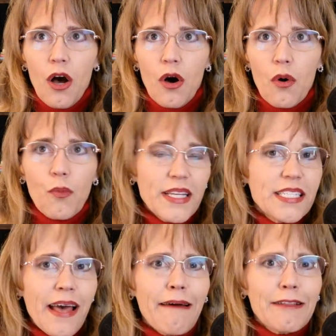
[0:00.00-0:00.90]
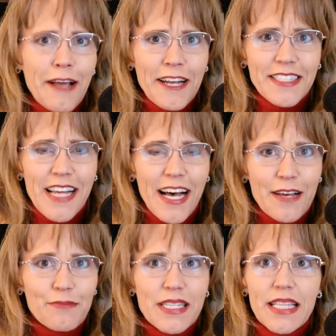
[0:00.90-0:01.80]
We say a lot of
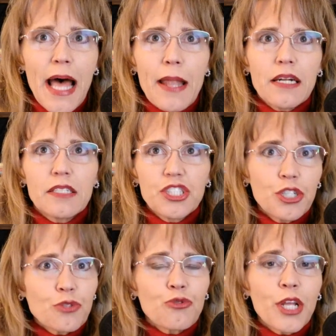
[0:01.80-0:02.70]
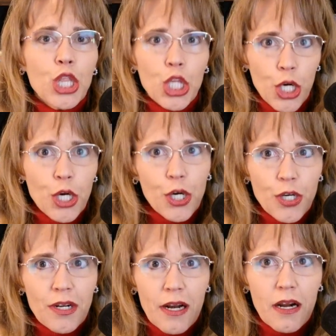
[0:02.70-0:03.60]
times that children learn
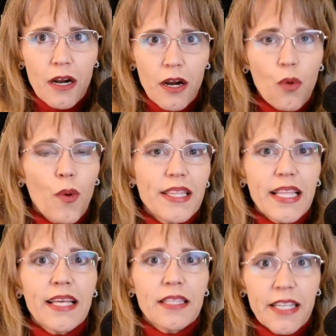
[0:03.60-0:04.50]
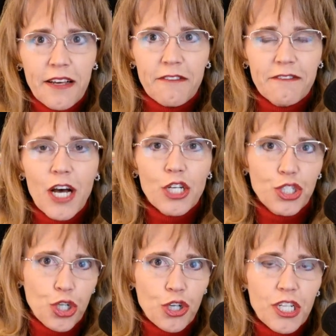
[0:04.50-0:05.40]
what they live.
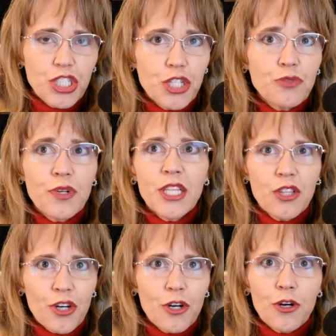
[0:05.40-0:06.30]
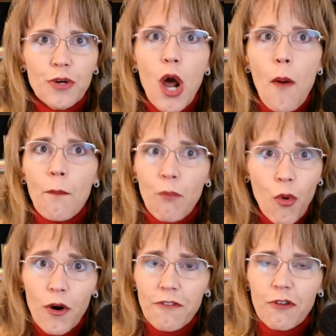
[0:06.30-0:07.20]
Children learn
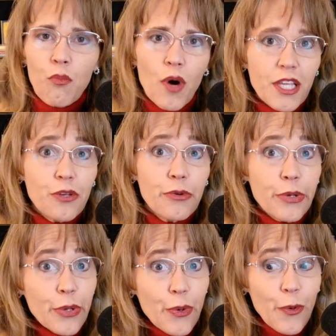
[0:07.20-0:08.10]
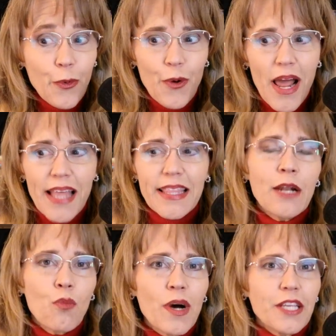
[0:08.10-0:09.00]
more from what you do than
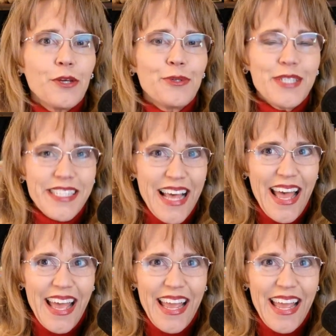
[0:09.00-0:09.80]
what you say.